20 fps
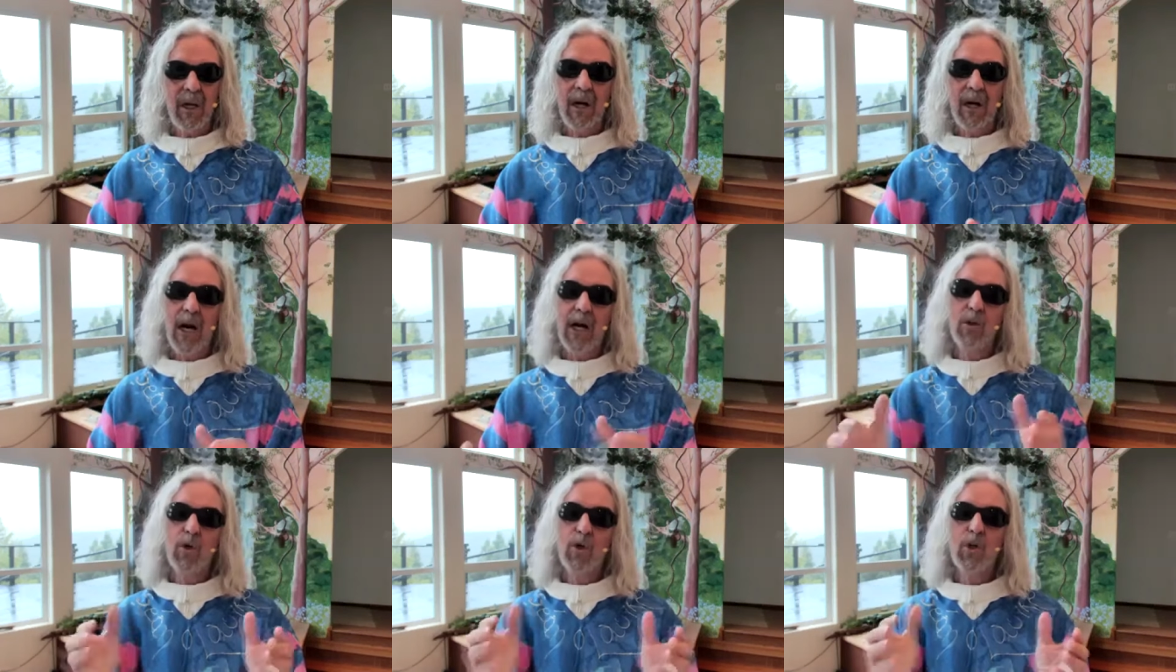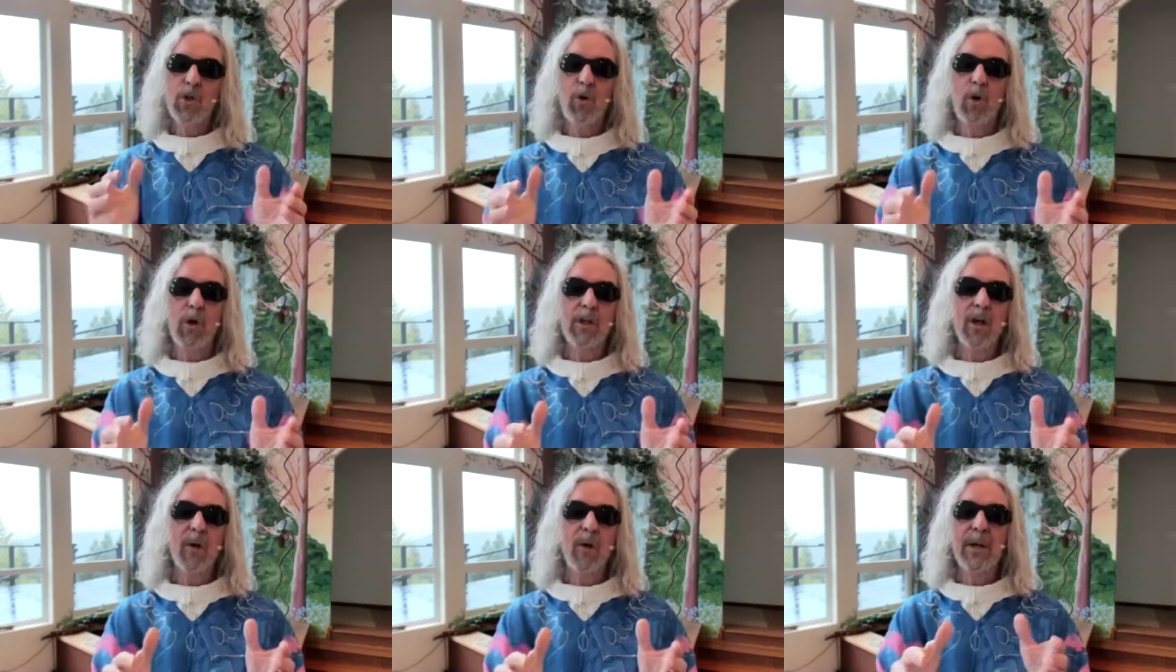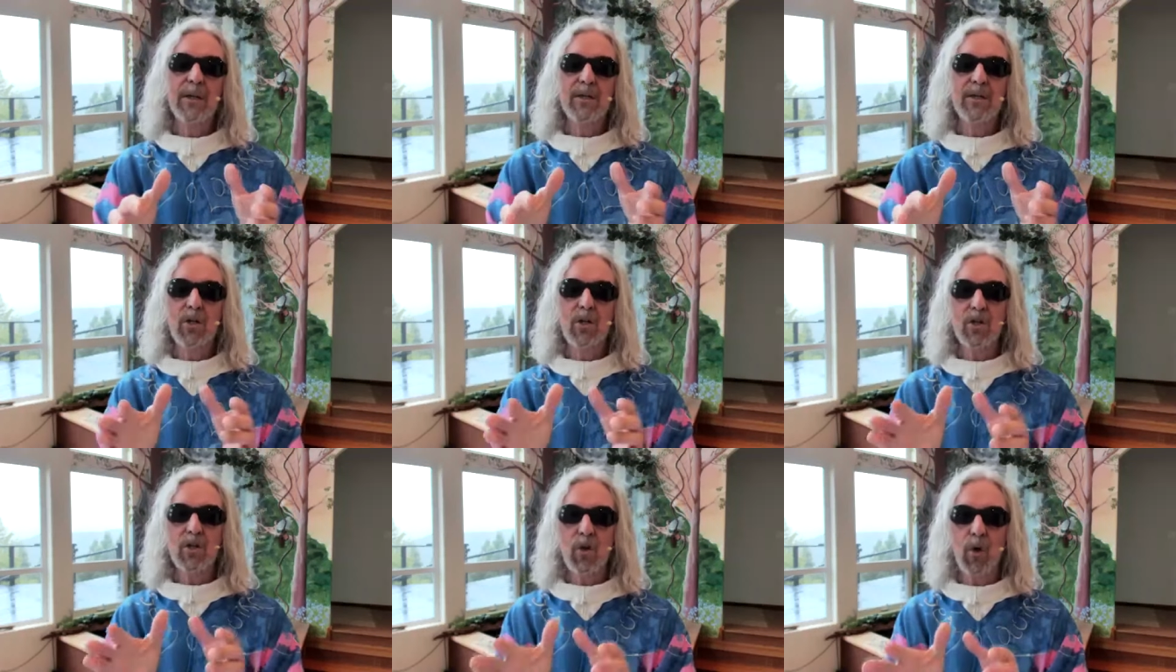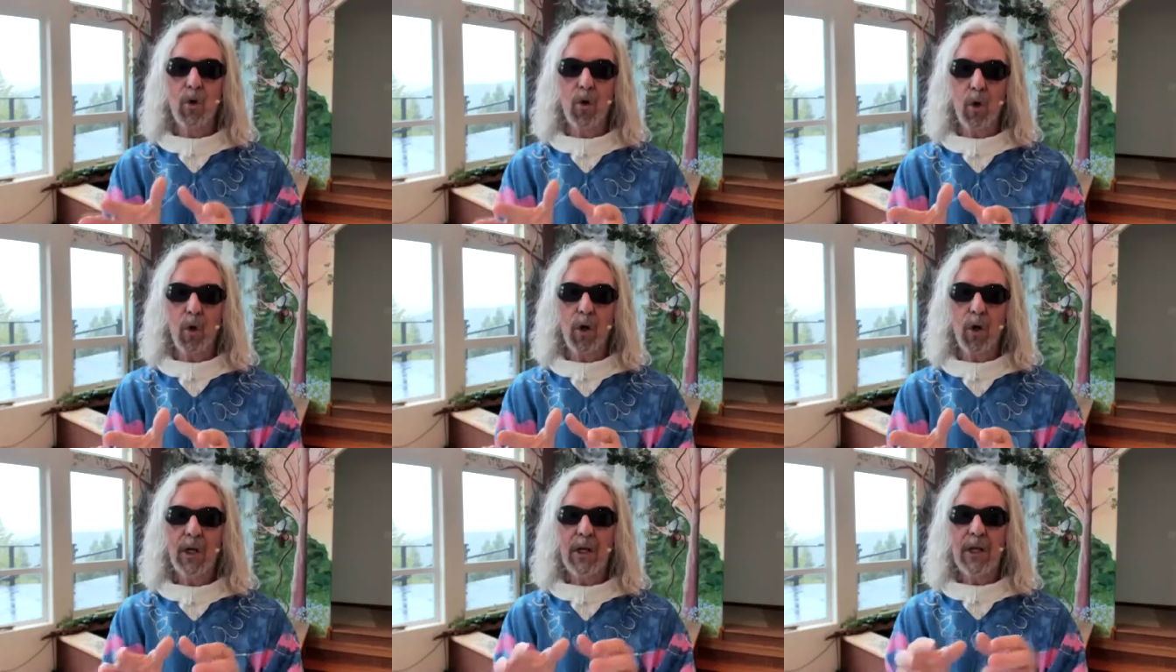Are you showing up as a
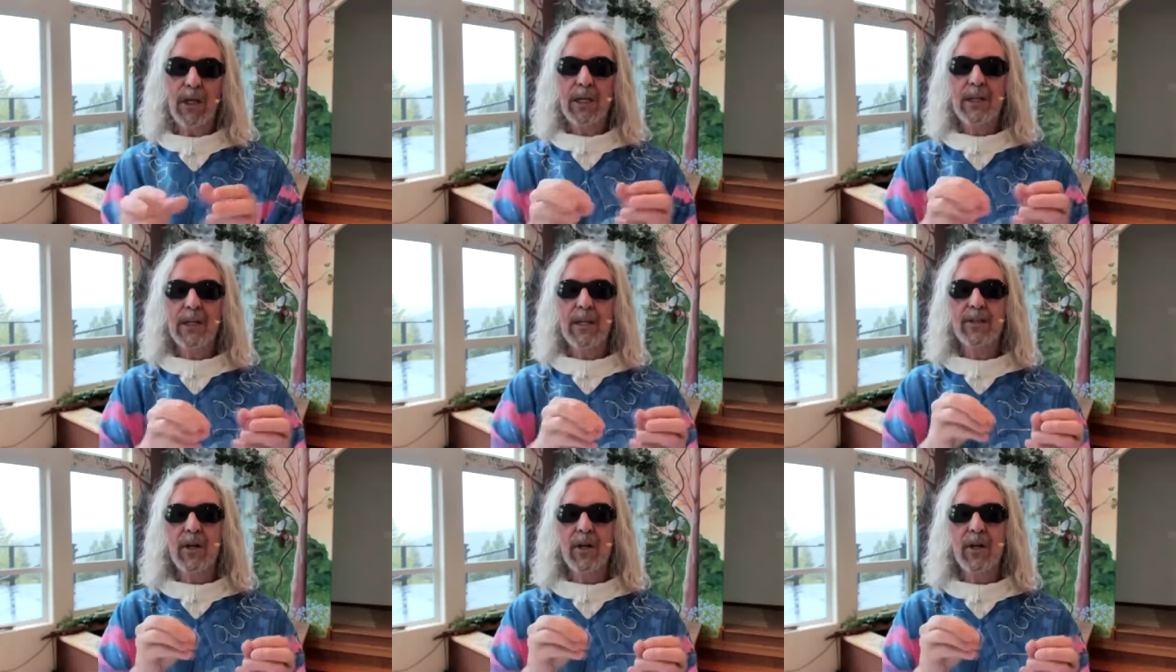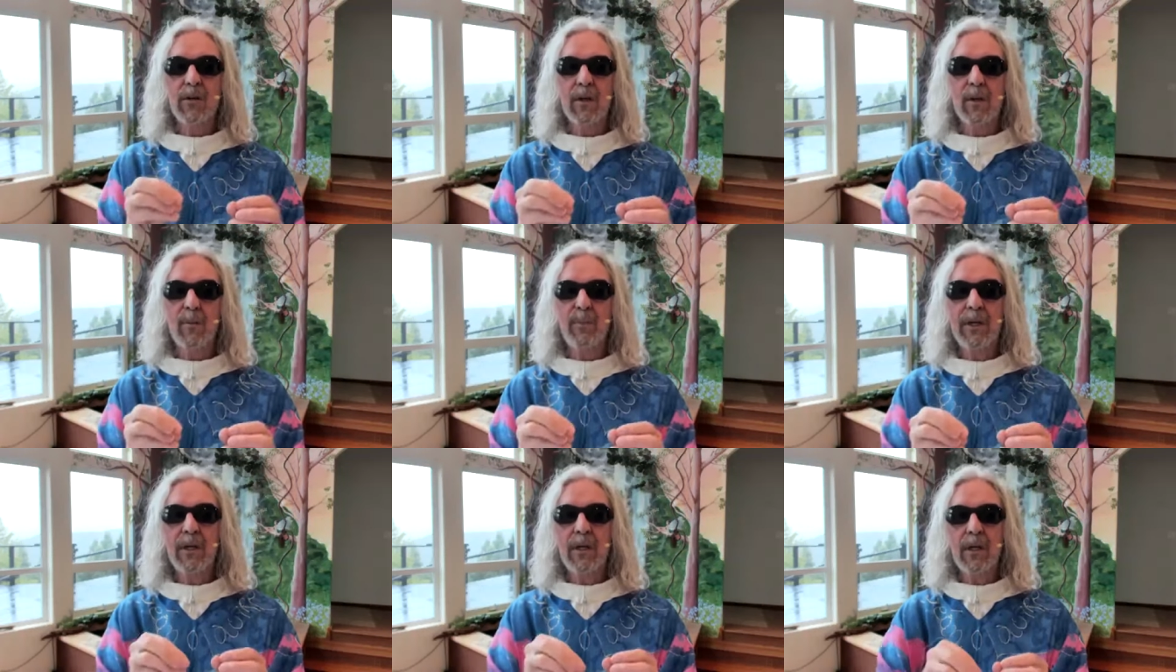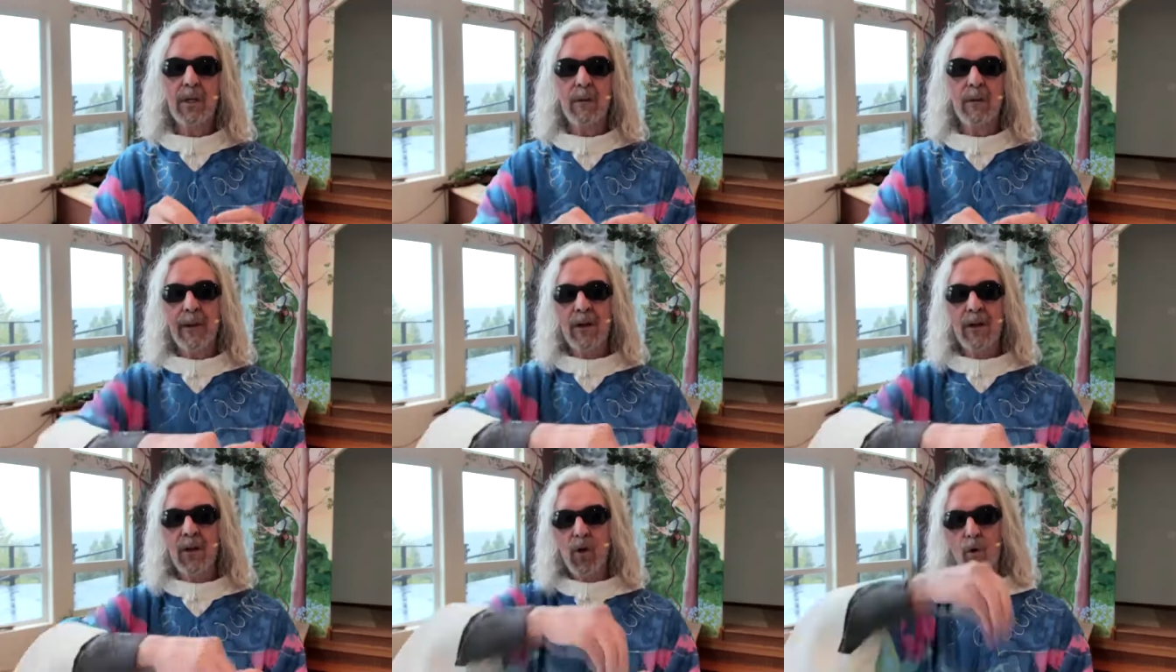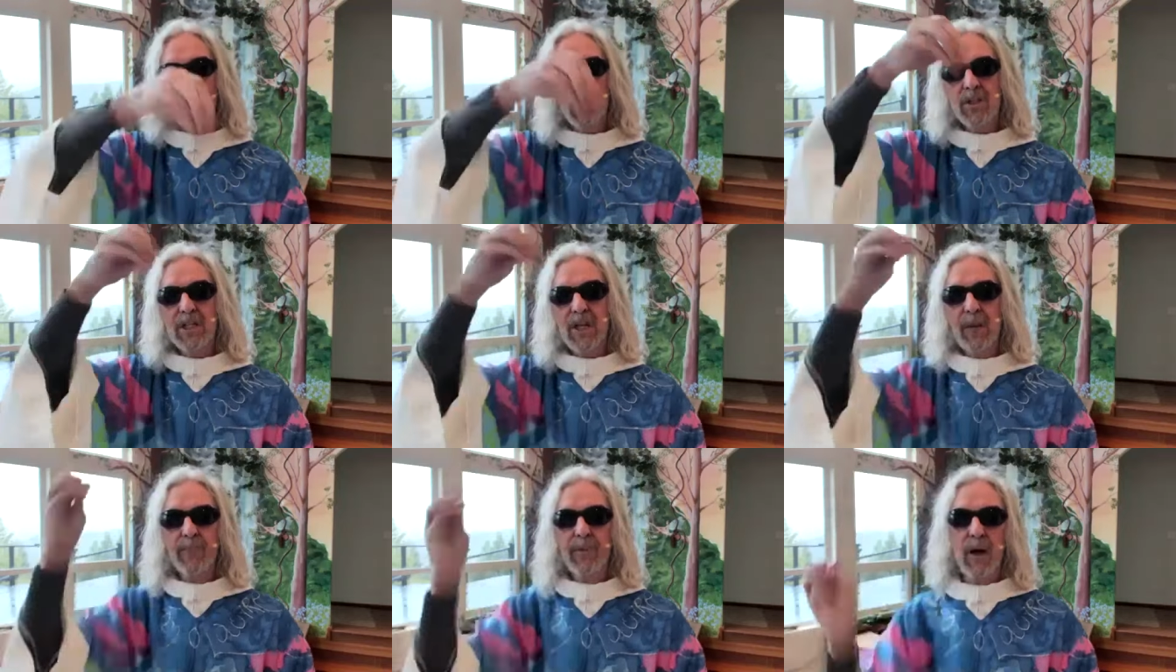soul, an eternal being who
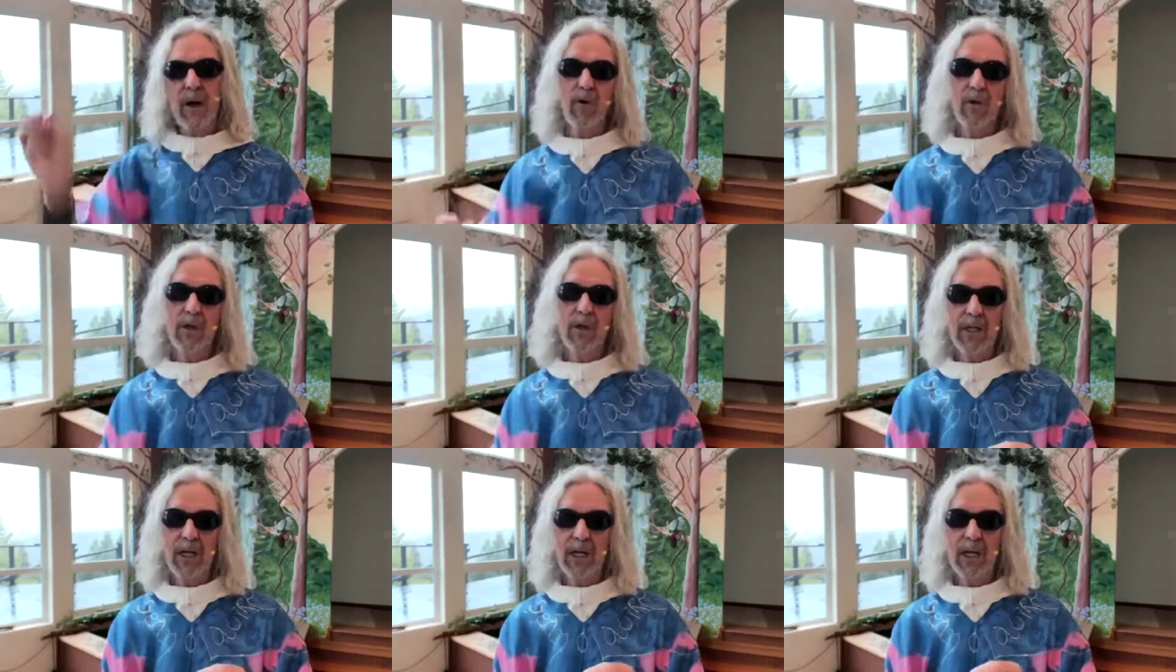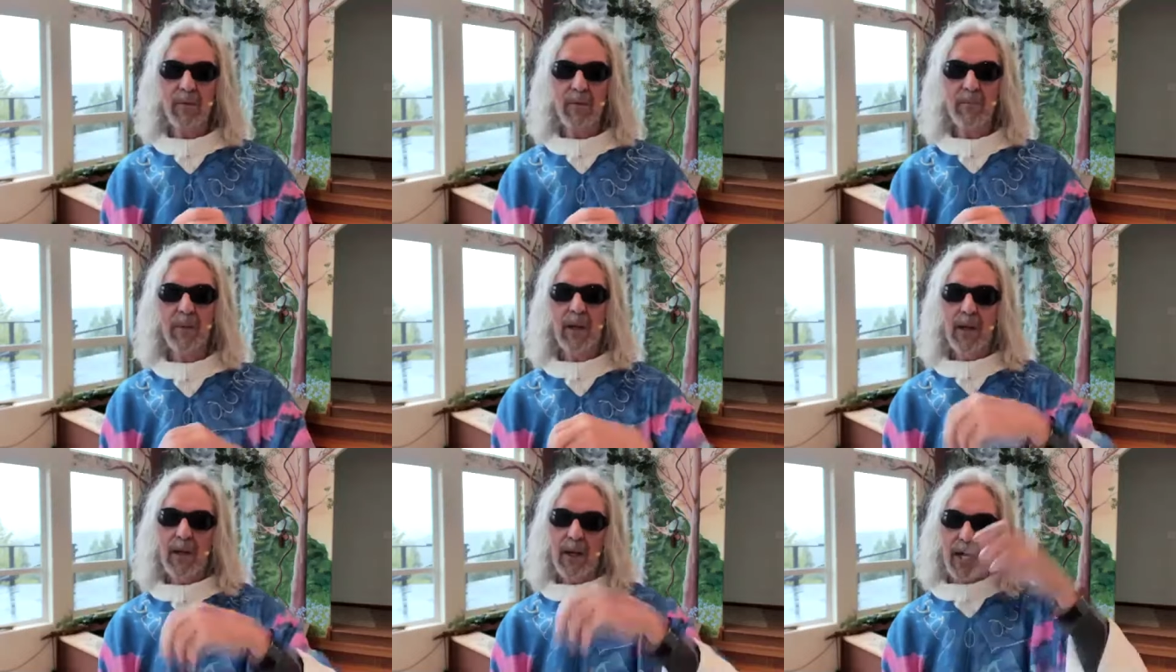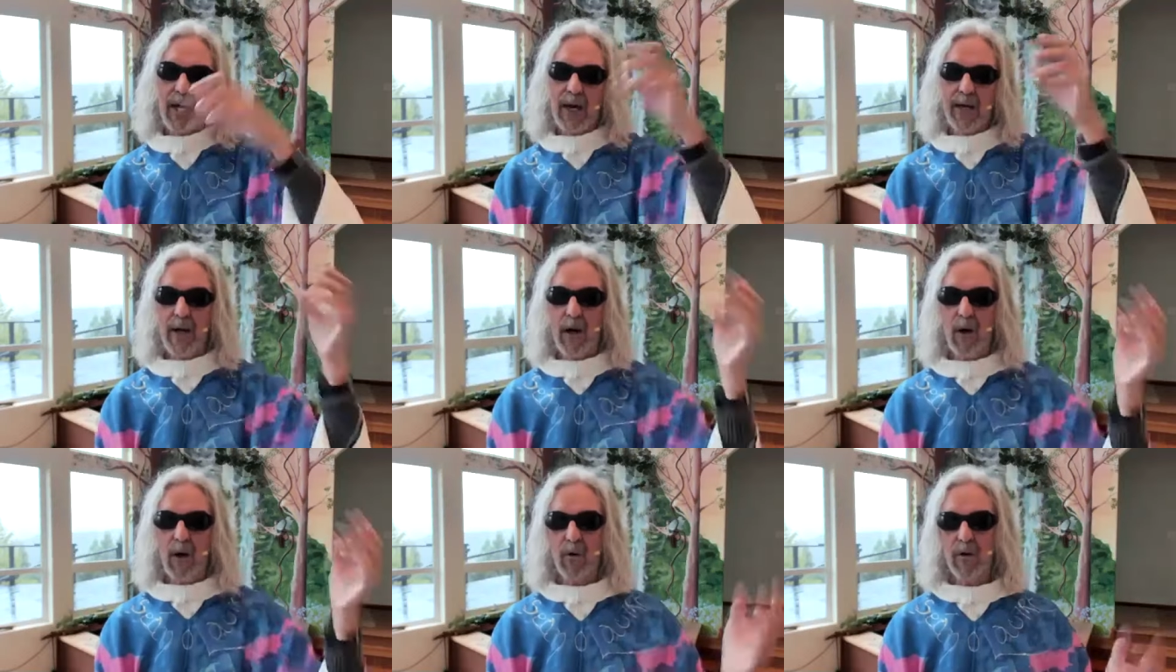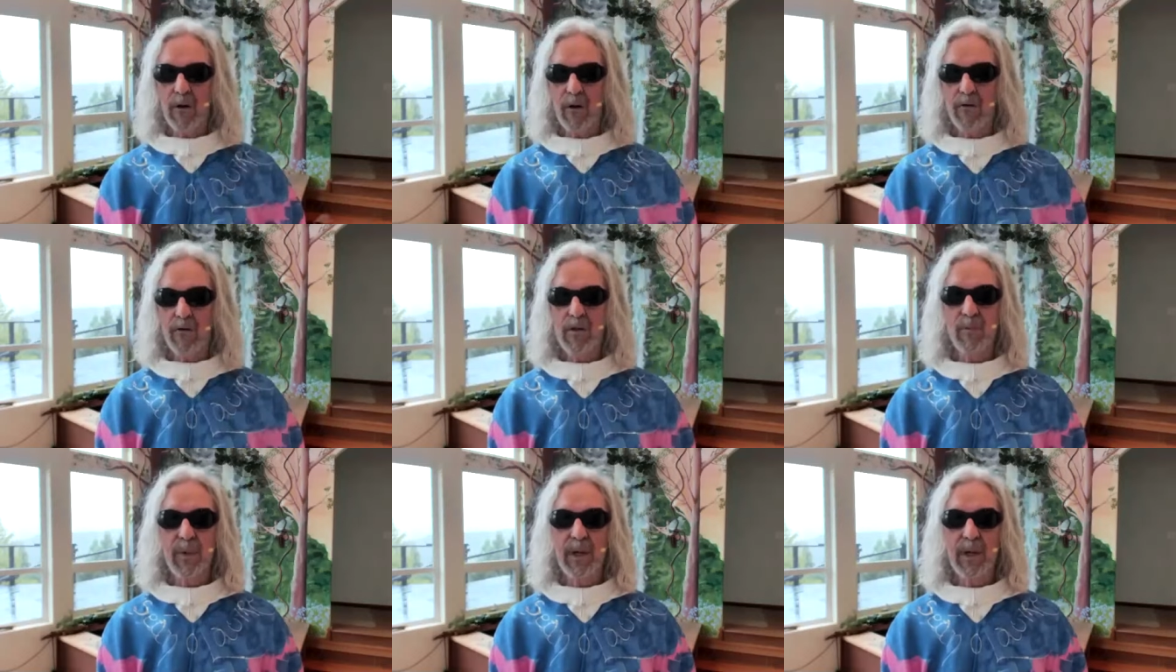stepped out of time and out
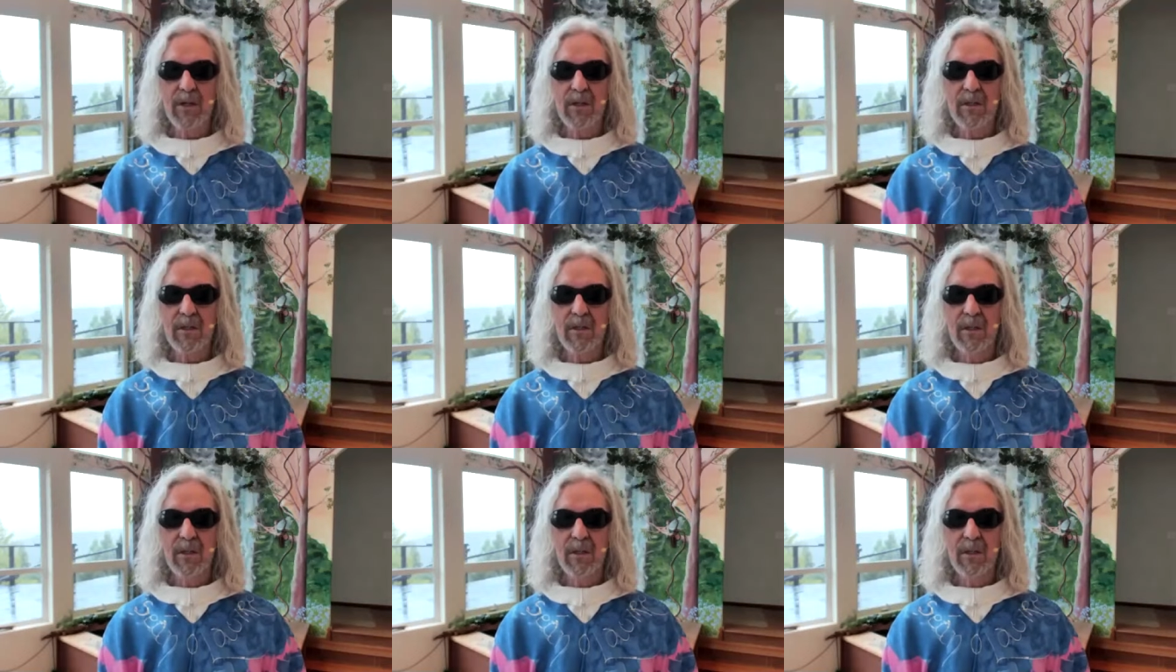of space?